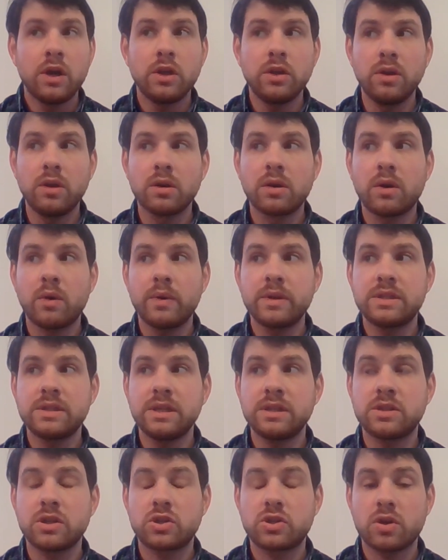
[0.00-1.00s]
you're going to
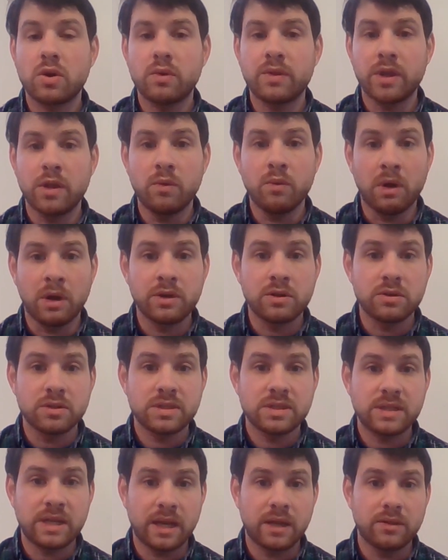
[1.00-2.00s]
need to show that you
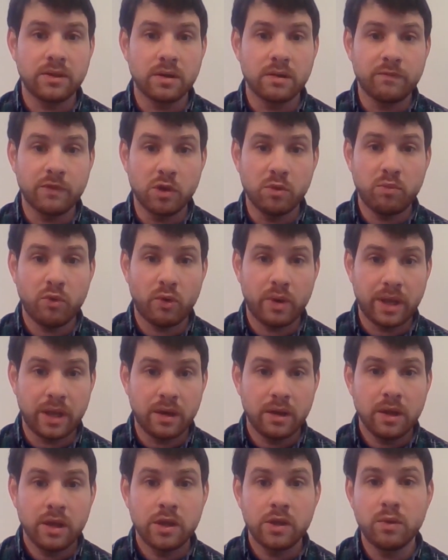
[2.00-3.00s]
understand their viewpoint,